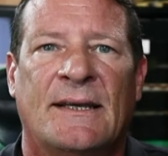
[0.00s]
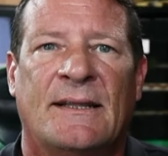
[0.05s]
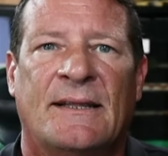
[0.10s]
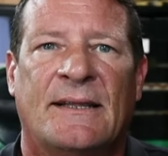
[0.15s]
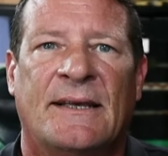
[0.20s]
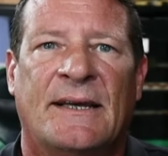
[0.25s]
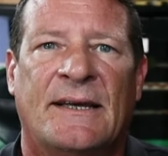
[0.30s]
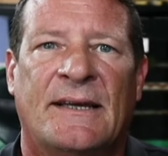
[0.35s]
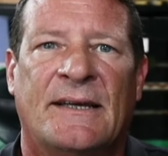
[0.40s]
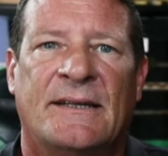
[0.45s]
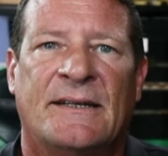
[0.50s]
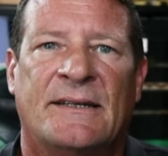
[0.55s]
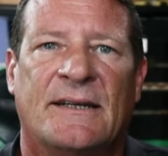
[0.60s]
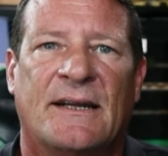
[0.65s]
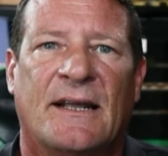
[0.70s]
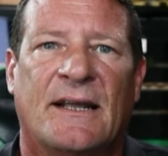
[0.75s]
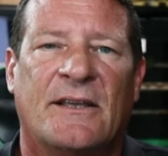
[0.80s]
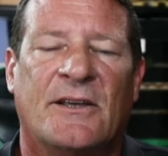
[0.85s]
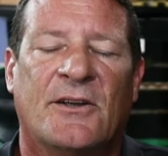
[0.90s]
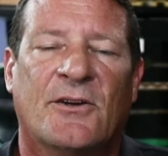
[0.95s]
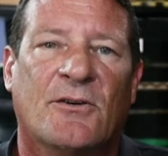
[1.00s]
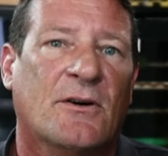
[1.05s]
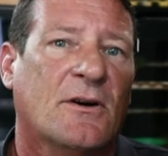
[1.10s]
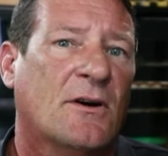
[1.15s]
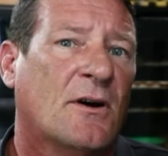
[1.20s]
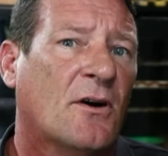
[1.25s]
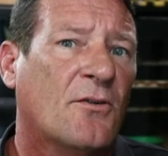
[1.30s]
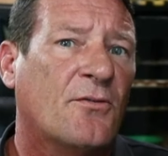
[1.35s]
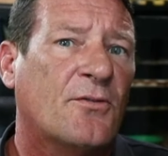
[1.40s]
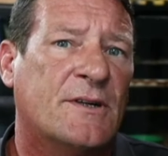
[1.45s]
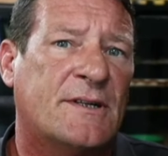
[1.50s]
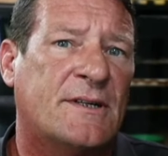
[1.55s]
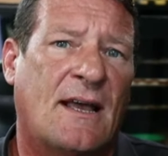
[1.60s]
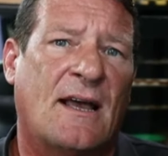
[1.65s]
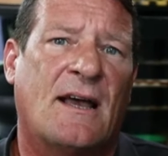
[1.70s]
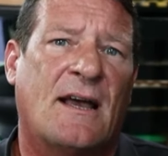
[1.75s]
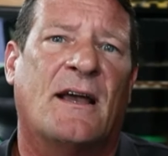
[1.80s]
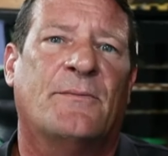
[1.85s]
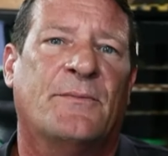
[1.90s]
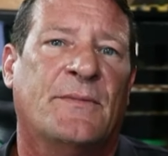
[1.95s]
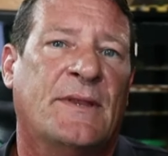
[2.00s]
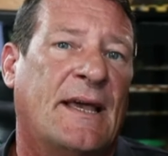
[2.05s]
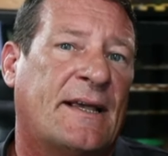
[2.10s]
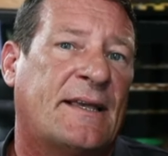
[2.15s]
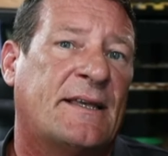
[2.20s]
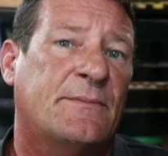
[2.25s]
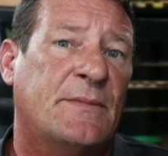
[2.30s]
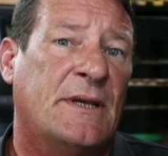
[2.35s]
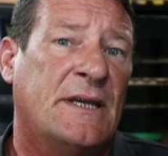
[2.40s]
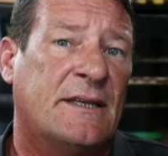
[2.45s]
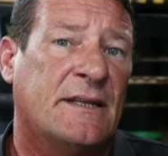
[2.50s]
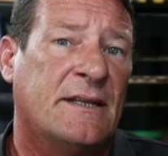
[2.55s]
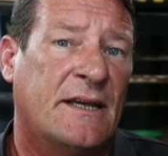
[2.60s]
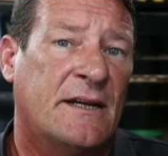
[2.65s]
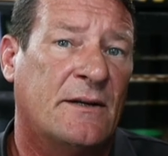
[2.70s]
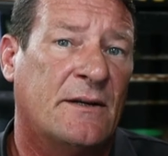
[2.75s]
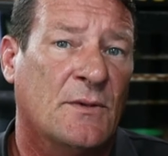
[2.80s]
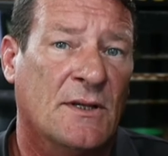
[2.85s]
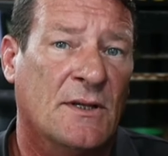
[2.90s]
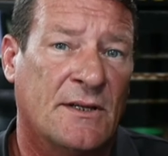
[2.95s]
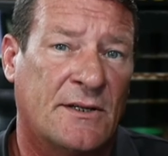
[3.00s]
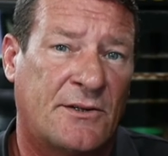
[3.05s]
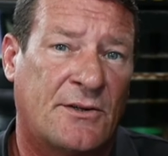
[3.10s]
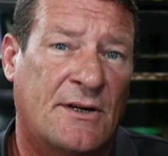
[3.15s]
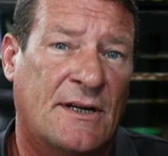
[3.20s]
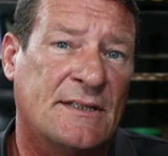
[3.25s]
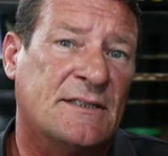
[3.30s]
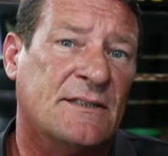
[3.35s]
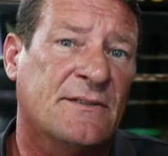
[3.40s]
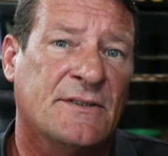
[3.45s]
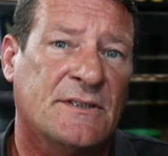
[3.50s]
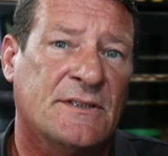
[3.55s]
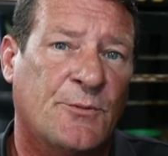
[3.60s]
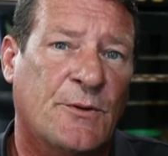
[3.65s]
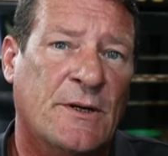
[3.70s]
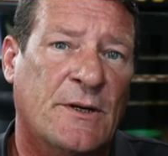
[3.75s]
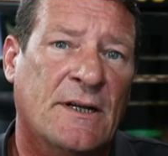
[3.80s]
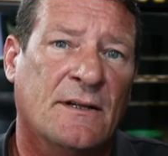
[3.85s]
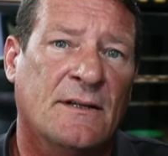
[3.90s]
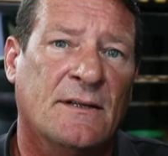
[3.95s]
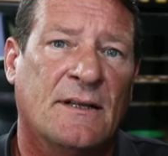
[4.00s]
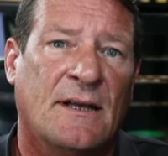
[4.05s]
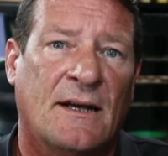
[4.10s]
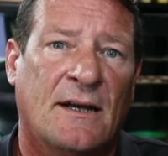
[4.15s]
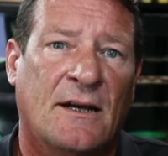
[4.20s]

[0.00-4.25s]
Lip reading: then, over time that can make an animal aggressive as well.